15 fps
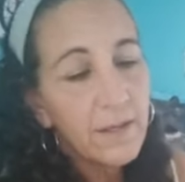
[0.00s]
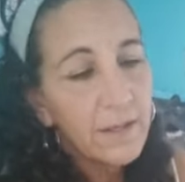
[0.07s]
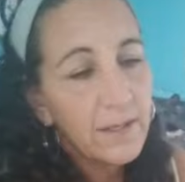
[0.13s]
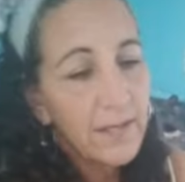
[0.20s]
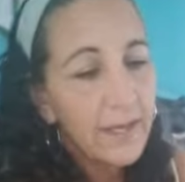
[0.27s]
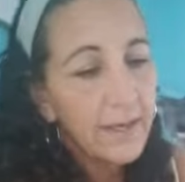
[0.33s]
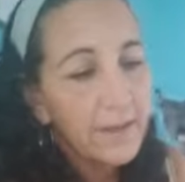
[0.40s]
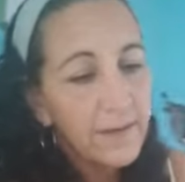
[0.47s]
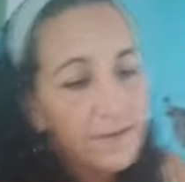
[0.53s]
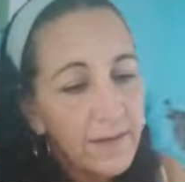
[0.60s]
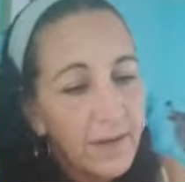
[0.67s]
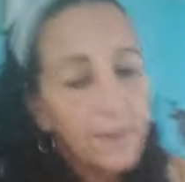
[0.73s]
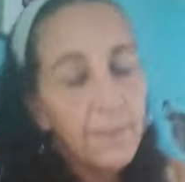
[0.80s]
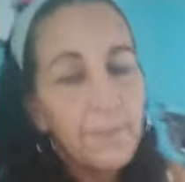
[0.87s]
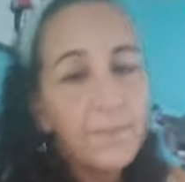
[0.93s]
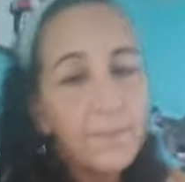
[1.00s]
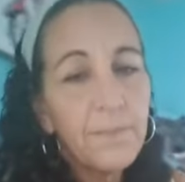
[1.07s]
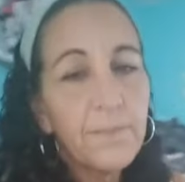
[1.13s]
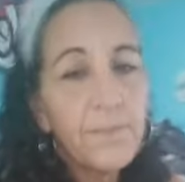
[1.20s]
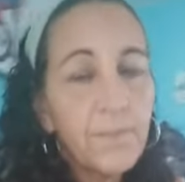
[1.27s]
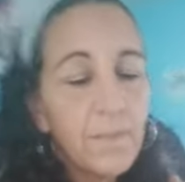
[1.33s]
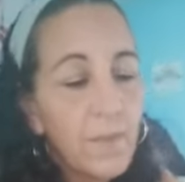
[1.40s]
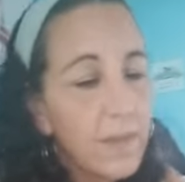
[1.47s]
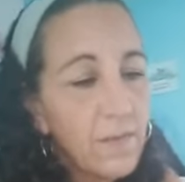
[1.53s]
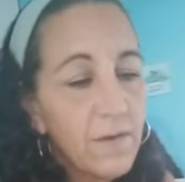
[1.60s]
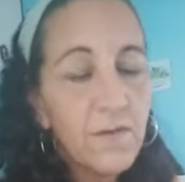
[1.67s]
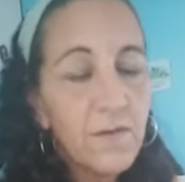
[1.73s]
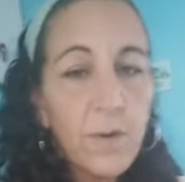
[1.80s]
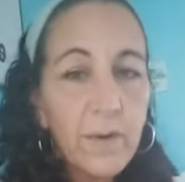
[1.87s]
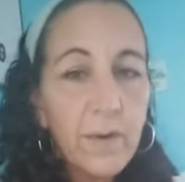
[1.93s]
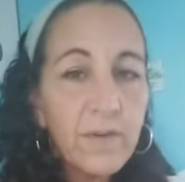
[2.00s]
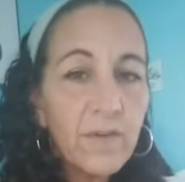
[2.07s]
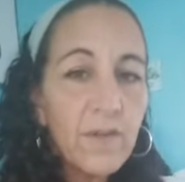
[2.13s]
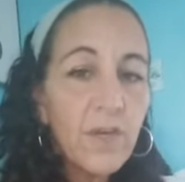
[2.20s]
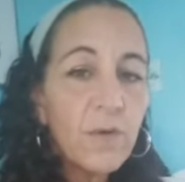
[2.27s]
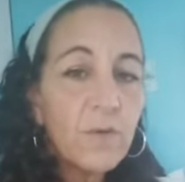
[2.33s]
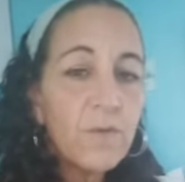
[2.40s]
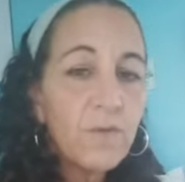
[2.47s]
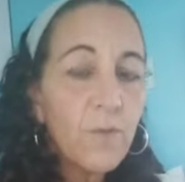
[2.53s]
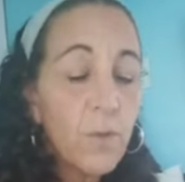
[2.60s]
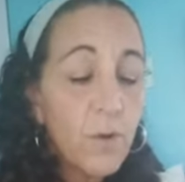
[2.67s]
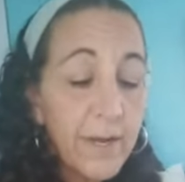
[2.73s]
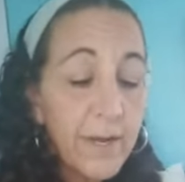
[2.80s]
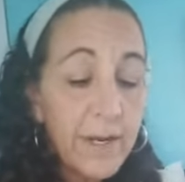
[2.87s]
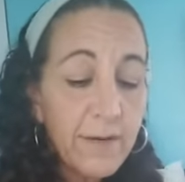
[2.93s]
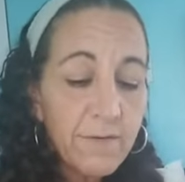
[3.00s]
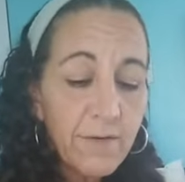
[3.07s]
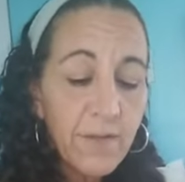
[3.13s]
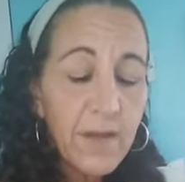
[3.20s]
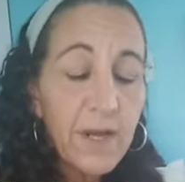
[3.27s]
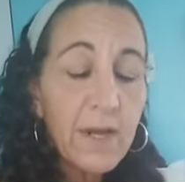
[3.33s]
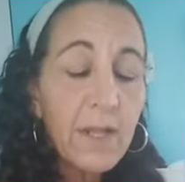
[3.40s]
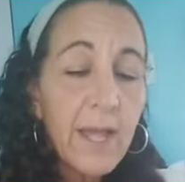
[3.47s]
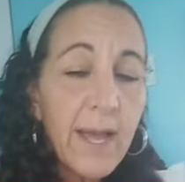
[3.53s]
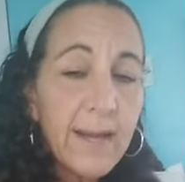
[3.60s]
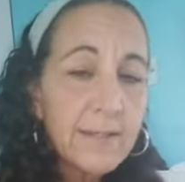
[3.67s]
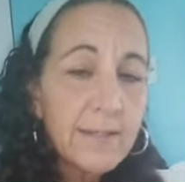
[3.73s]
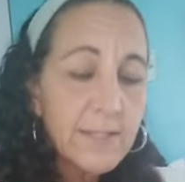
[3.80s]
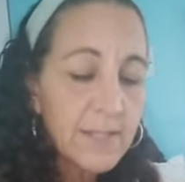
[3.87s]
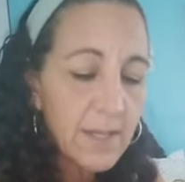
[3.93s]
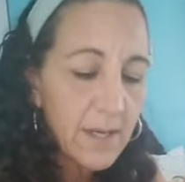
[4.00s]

And there's no excuse for it, for the neglect.